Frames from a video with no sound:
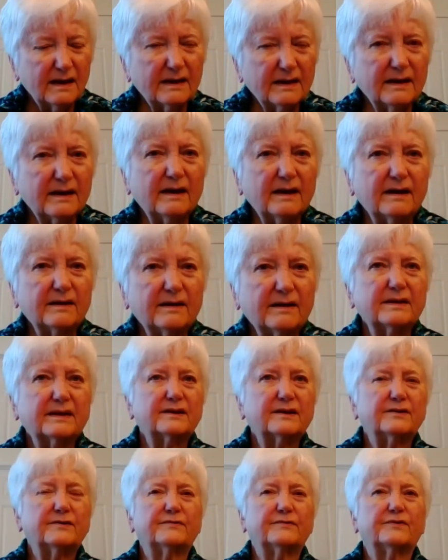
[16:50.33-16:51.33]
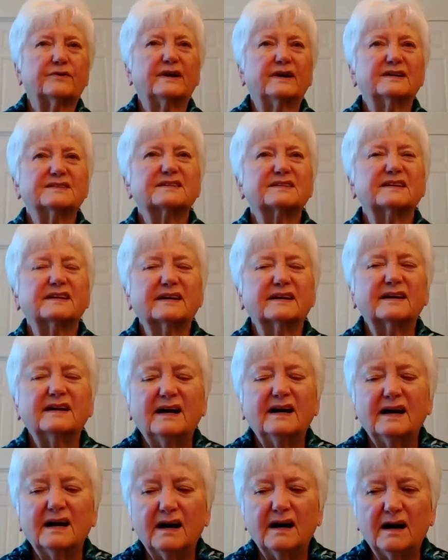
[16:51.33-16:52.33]
Yeah, thank you for asking.
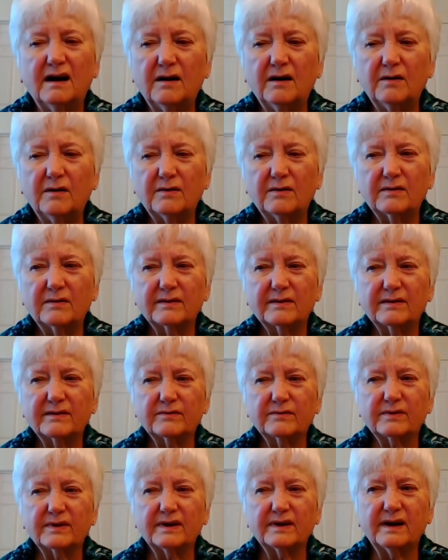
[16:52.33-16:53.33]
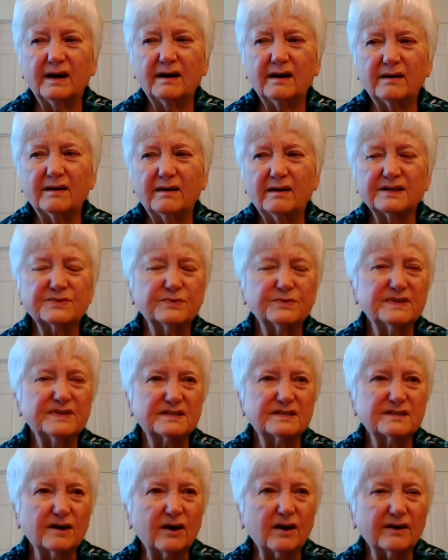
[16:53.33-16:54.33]
As we
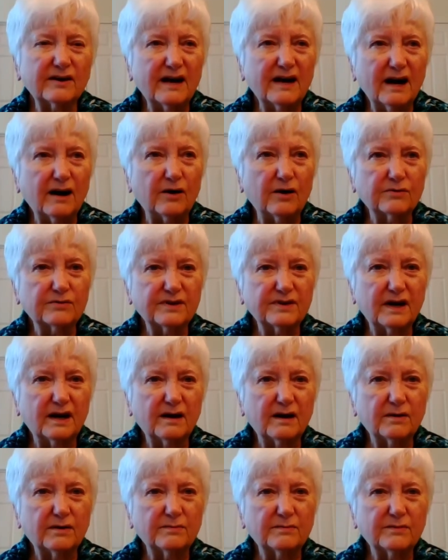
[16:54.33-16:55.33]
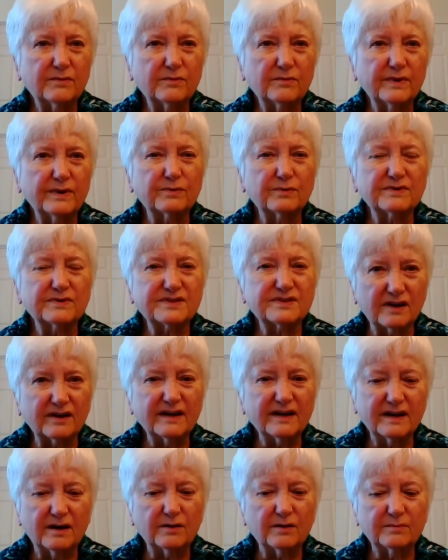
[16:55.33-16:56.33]
started out, we were
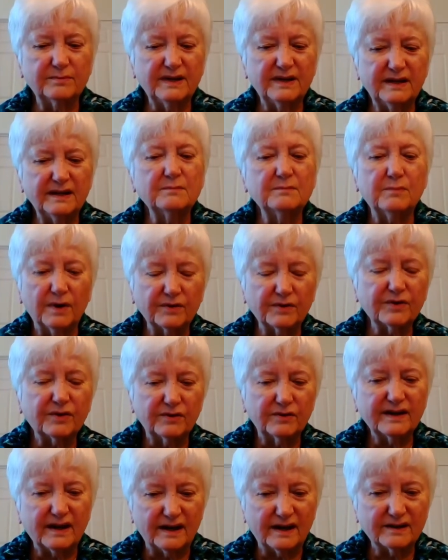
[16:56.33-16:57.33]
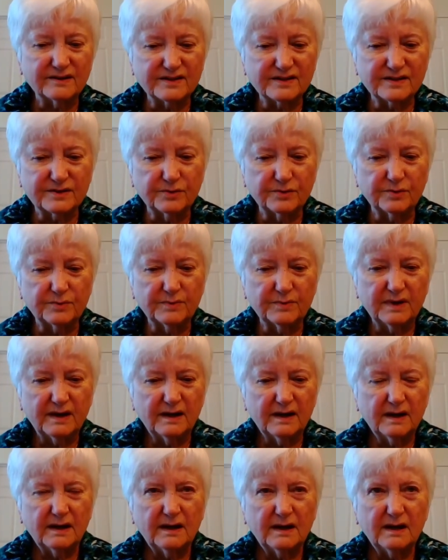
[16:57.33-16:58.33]
starting out meeting monthly on Zoom.
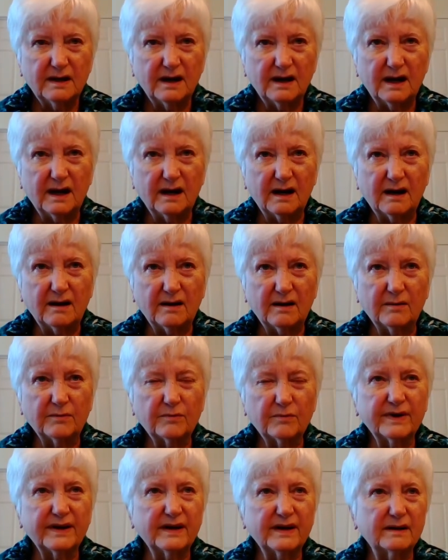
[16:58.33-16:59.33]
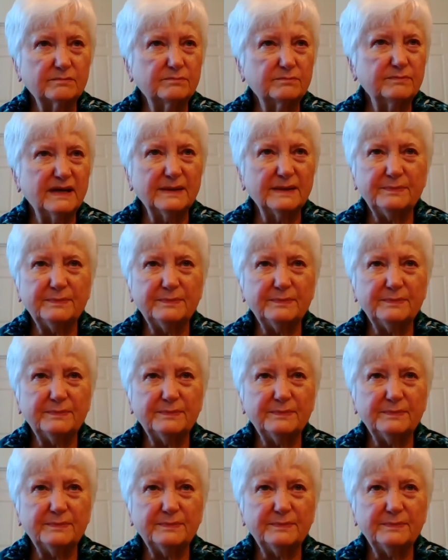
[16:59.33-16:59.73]
We had